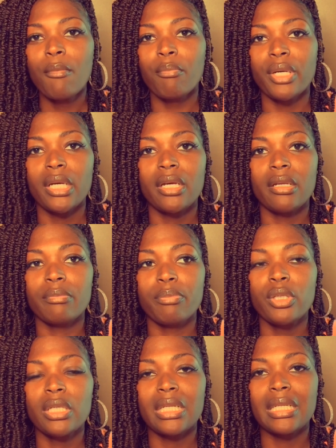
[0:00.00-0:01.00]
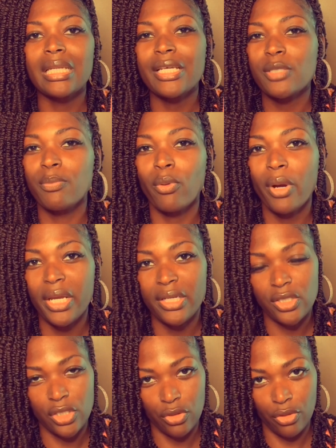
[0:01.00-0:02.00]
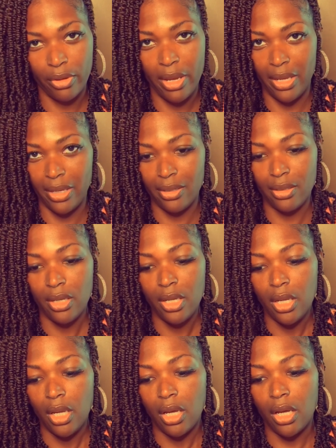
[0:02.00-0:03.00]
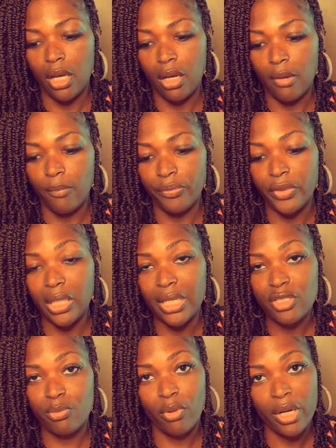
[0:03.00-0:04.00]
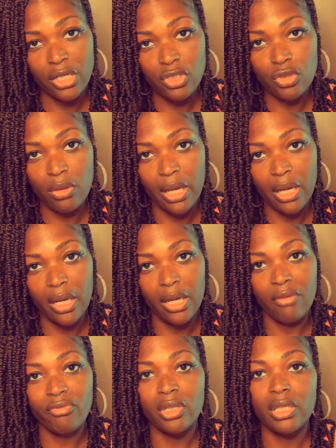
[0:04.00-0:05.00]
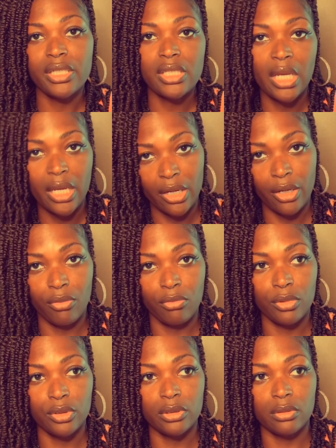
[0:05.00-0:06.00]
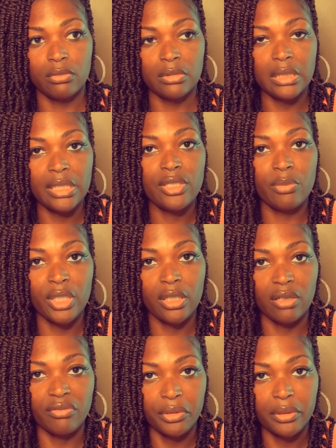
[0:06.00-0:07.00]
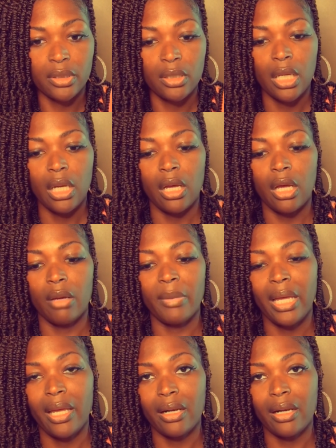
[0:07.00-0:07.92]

but put less braids in your head. The less braids you have, the less hair will need to be covered. I